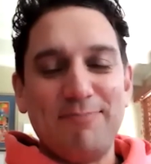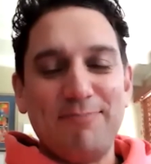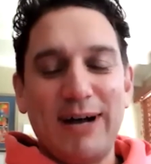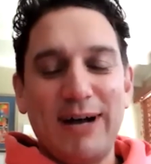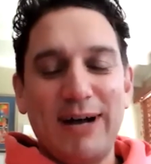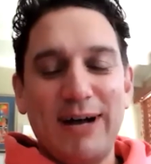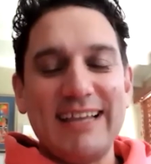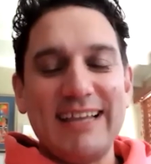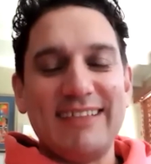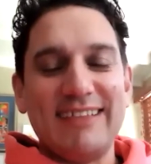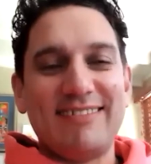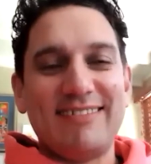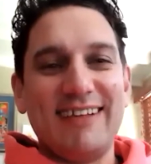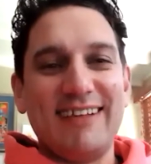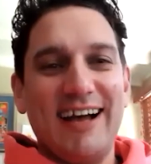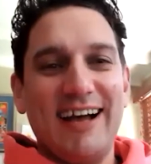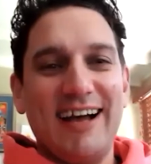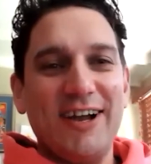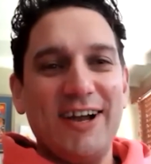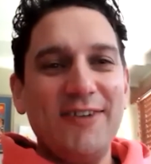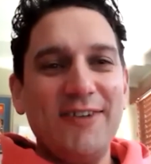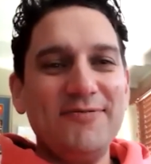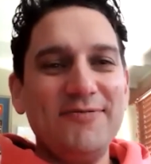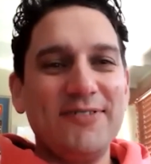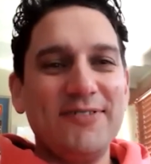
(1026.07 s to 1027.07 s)
buy the Stein
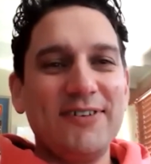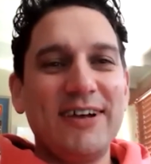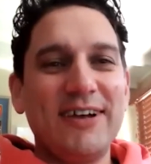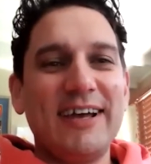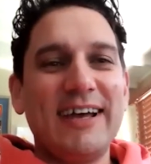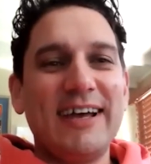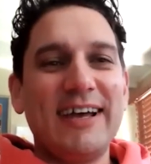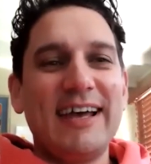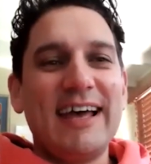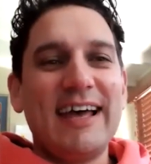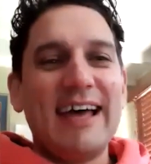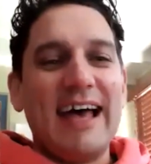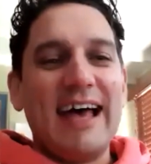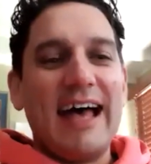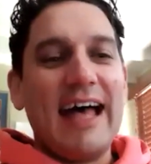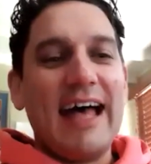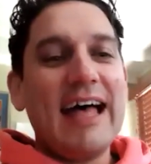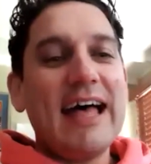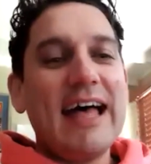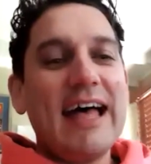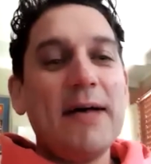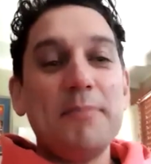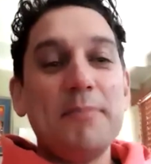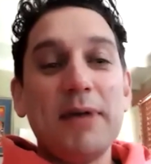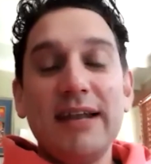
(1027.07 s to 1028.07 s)
off.
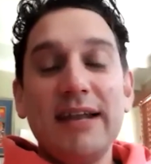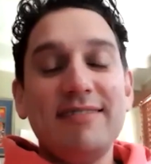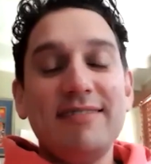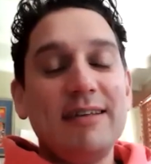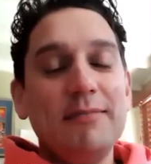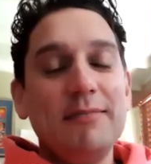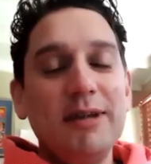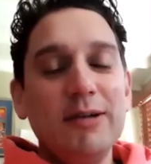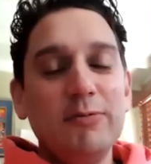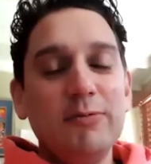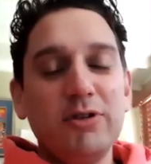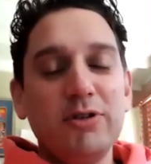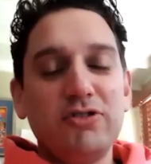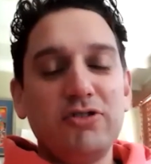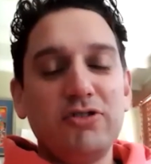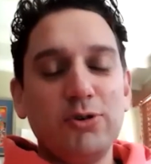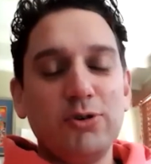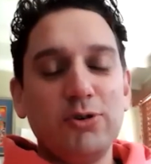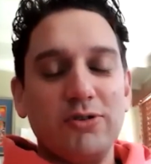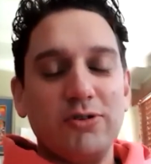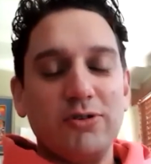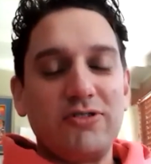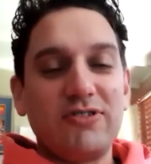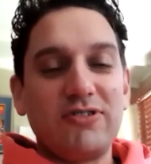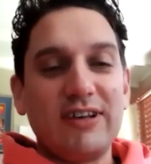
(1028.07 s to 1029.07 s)
And it's similar with
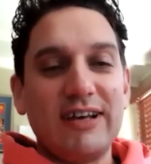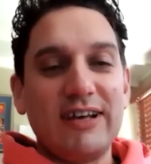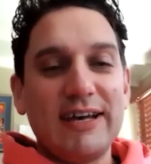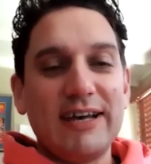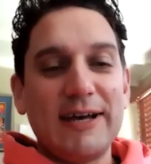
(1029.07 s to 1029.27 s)
shorts.